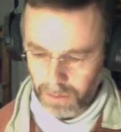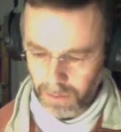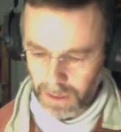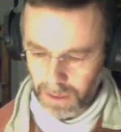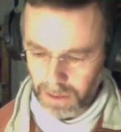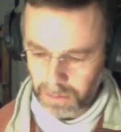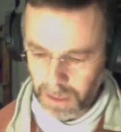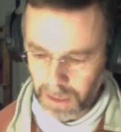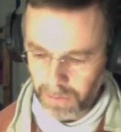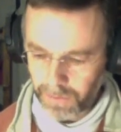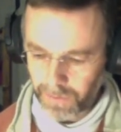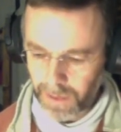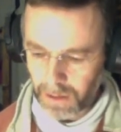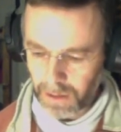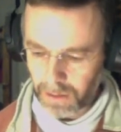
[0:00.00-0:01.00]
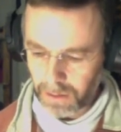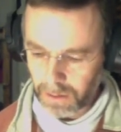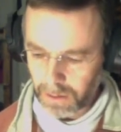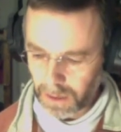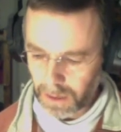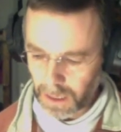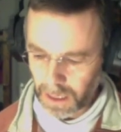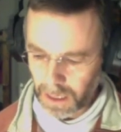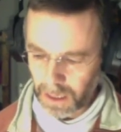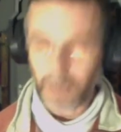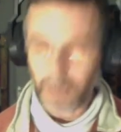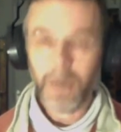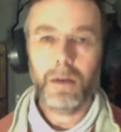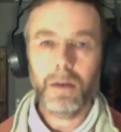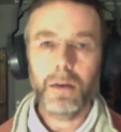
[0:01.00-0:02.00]
which might feel
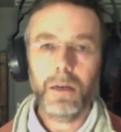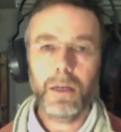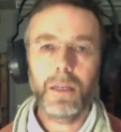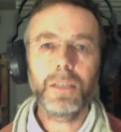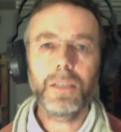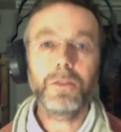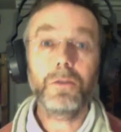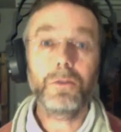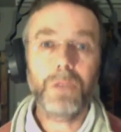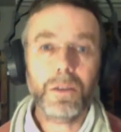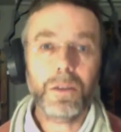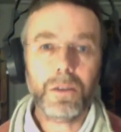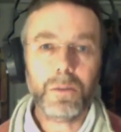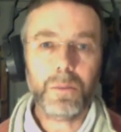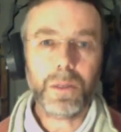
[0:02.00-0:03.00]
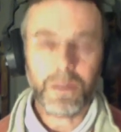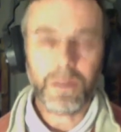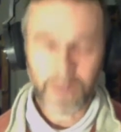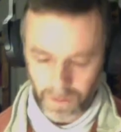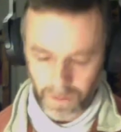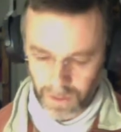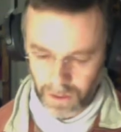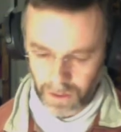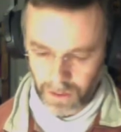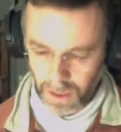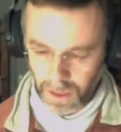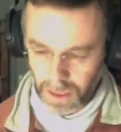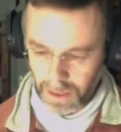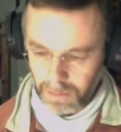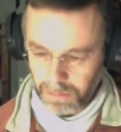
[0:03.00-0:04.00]
a little dull compared to the original,
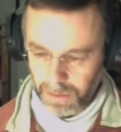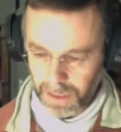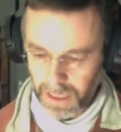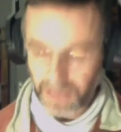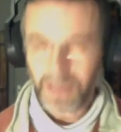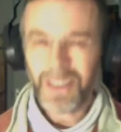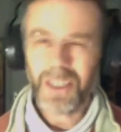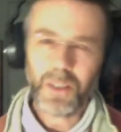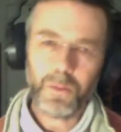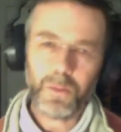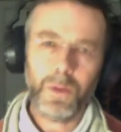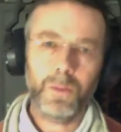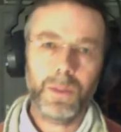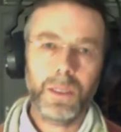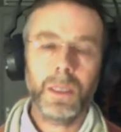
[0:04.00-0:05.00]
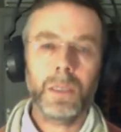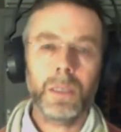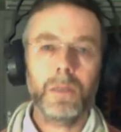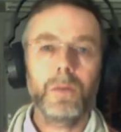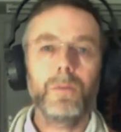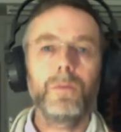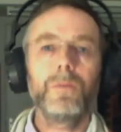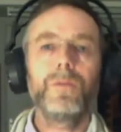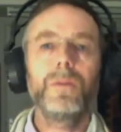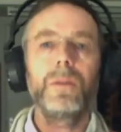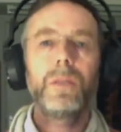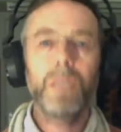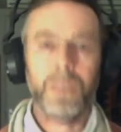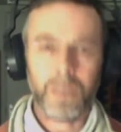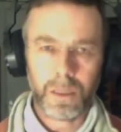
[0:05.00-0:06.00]
but it's just what we need for
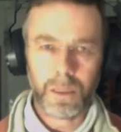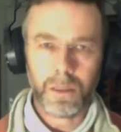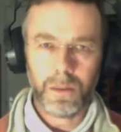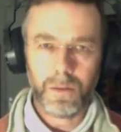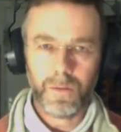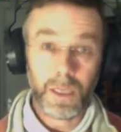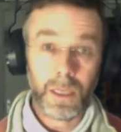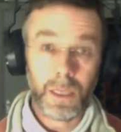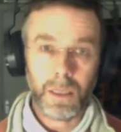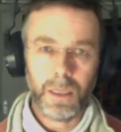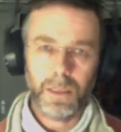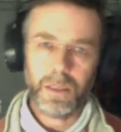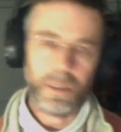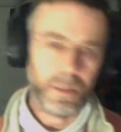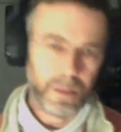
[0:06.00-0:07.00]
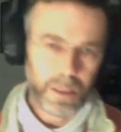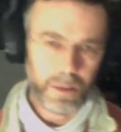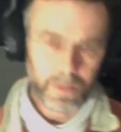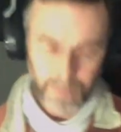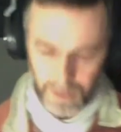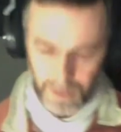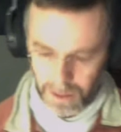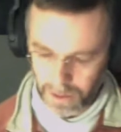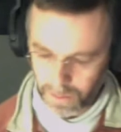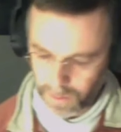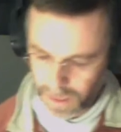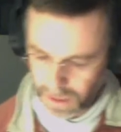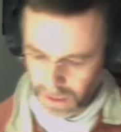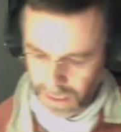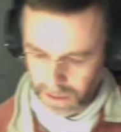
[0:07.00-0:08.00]
this kind of thing. It's ideal because we
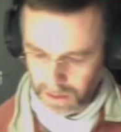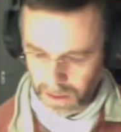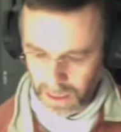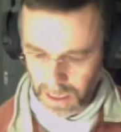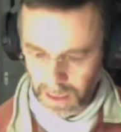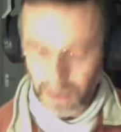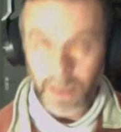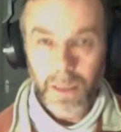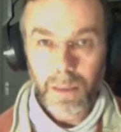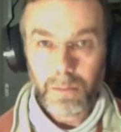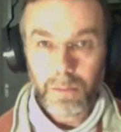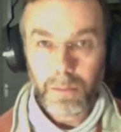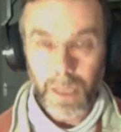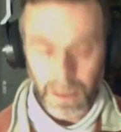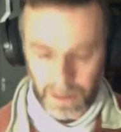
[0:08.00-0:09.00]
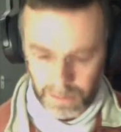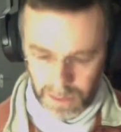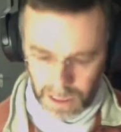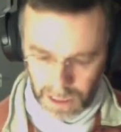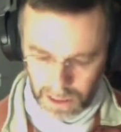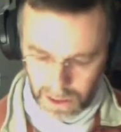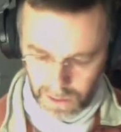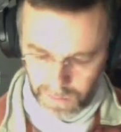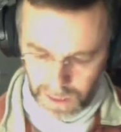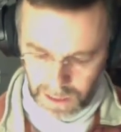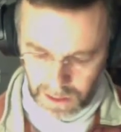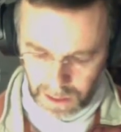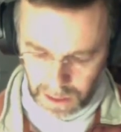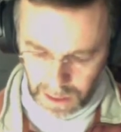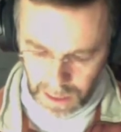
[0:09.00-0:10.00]
can actually make some sense of
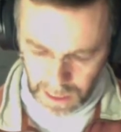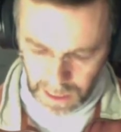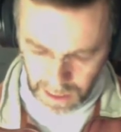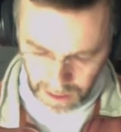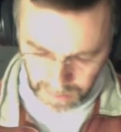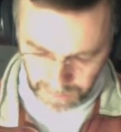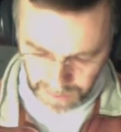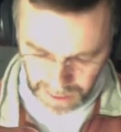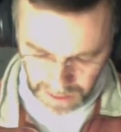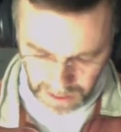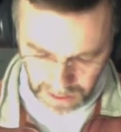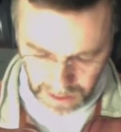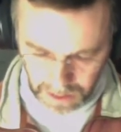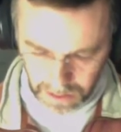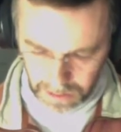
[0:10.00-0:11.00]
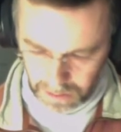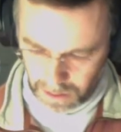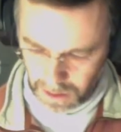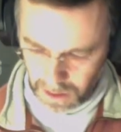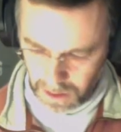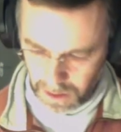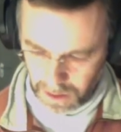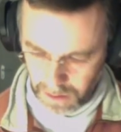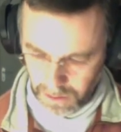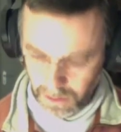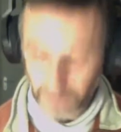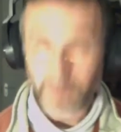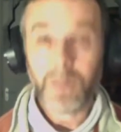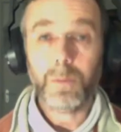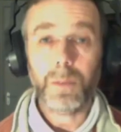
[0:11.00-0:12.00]
it, and it is a good
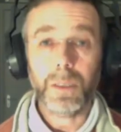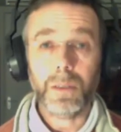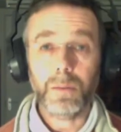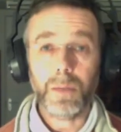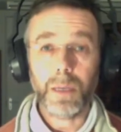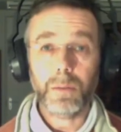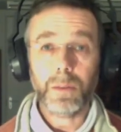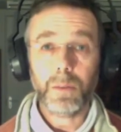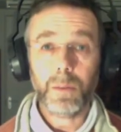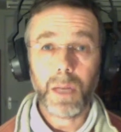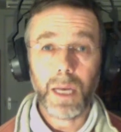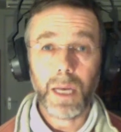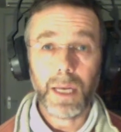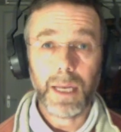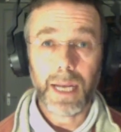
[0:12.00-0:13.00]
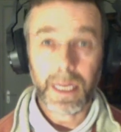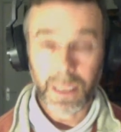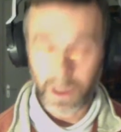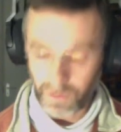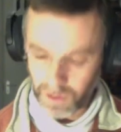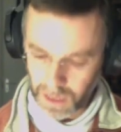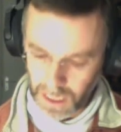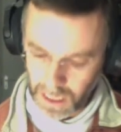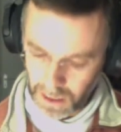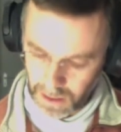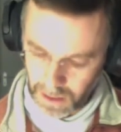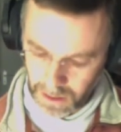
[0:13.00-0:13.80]
discipline to be able to play accurately.